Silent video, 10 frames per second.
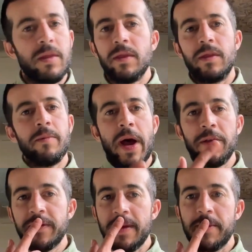The
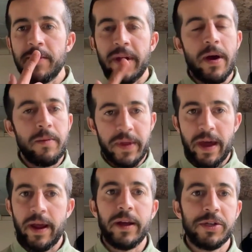mouth taping might help
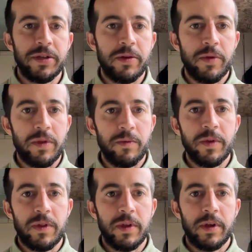that actually with
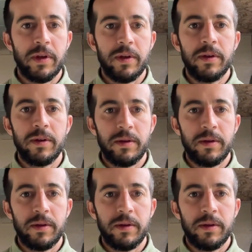the